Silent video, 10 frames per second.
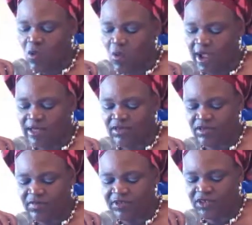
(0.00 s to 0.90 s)
while the
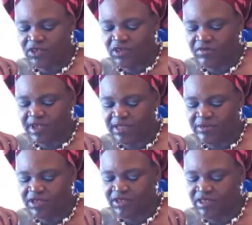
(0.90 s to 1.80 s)
renovation of the
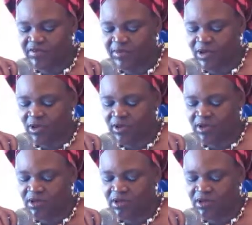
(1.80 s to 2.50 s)
administrative block,